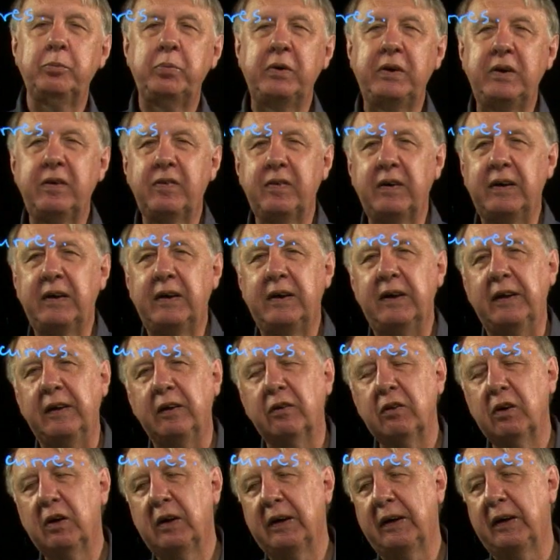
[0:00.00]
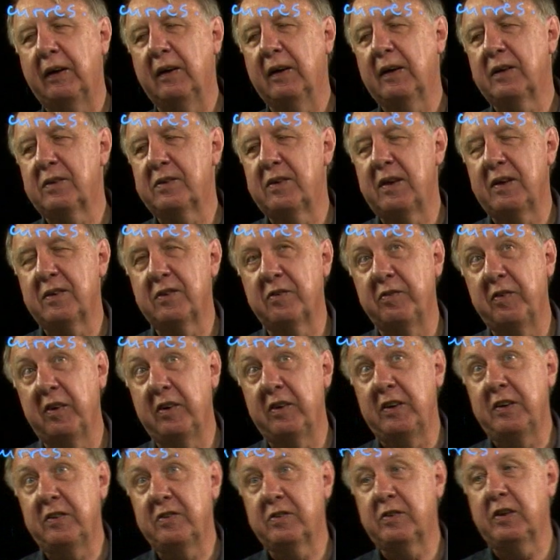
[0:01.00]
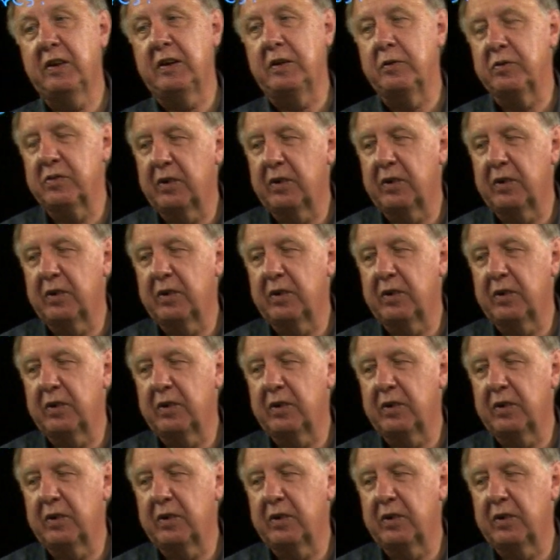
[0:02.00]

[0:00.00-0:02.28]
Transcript: be thinking, crikey, that's very steep.